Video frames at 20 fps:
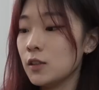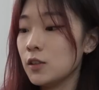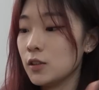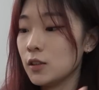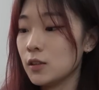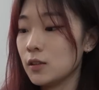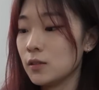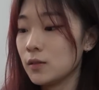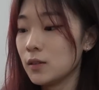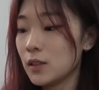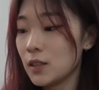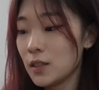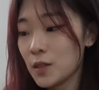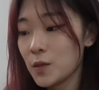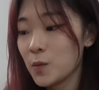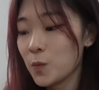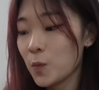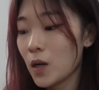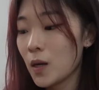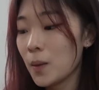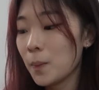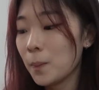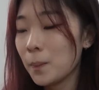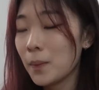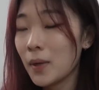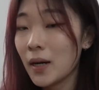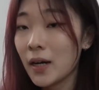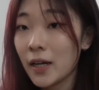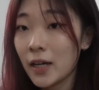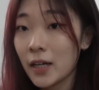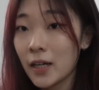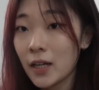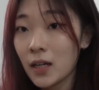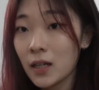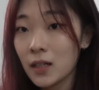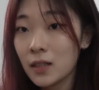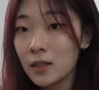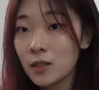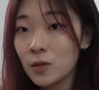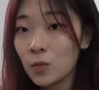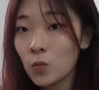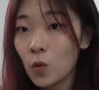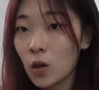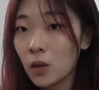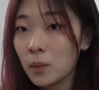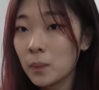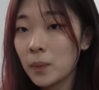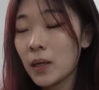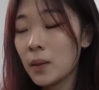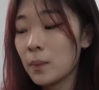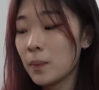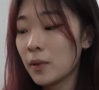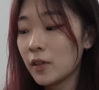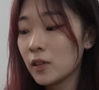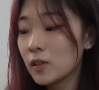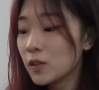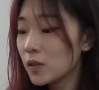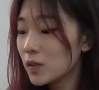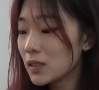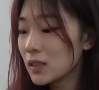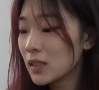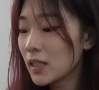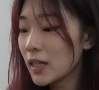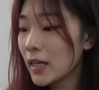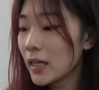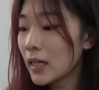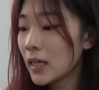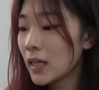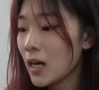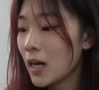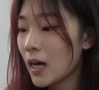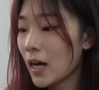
So this is what my wallpaper looks like.